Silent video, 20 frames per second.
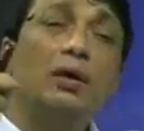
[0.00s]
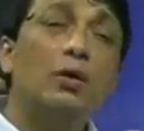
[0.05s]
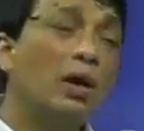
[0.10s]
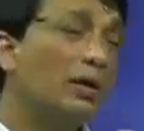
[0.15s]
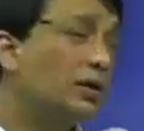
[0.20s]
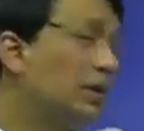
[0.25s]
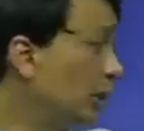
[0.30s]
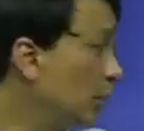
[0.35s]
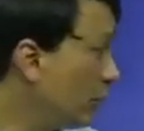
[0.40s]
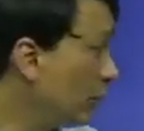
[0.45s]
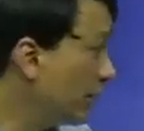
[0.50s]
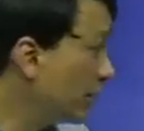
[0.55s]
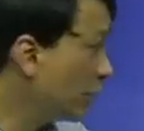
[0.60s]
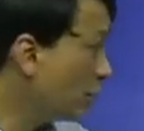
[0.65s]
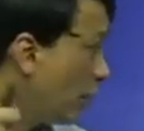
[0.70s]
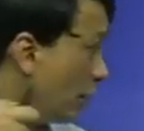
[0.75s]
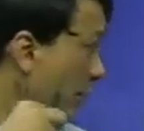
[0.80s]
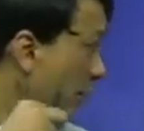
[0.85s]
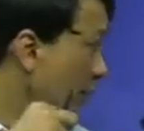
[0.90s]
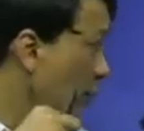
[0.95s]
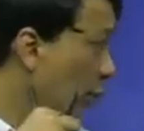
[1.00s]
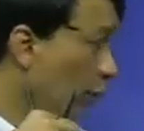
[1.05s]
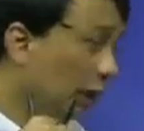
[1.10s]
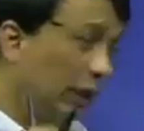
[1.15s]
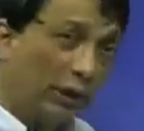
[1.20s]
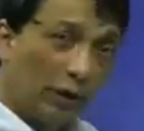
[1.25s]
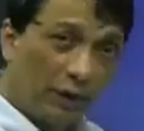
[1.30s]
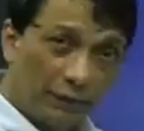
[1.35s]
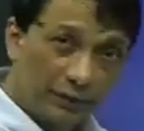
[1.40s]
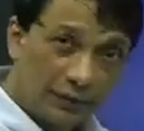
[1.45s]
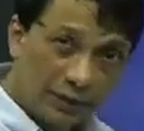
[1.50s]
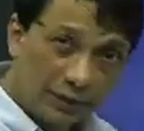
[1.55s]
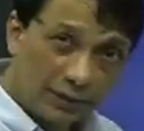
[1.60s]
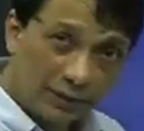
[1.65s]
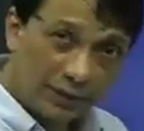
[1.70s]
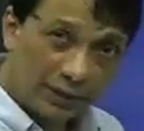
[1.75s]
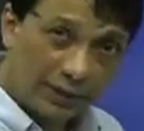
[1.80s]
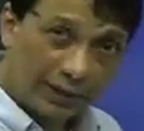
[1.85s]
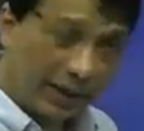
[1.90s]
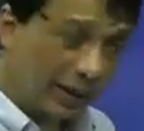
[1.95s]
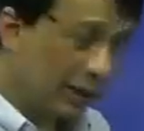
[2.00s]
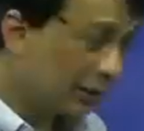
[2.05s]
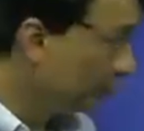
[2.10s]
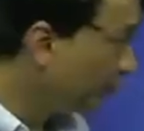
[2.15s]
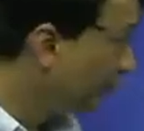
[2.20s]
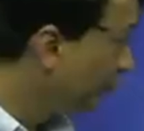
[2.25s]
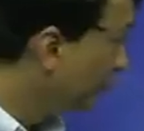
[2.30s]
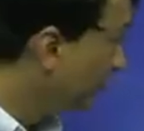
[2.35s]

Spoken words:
consequence of the pulling of the sclera.